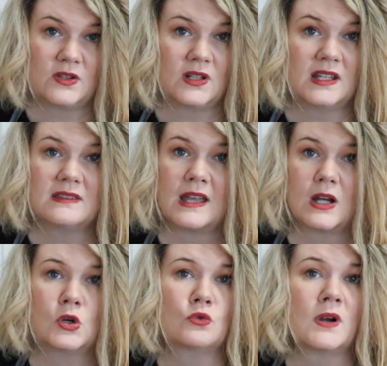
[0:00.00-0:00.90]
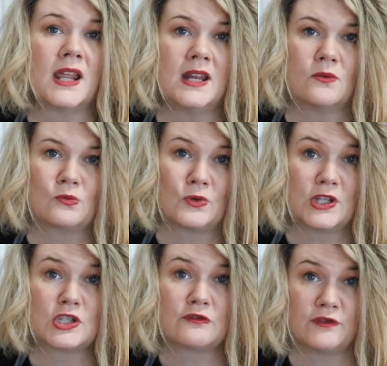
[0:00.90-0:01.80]
you're going to get that great,
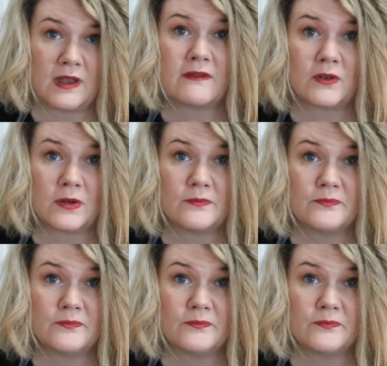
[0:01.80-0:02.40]
rich flavor.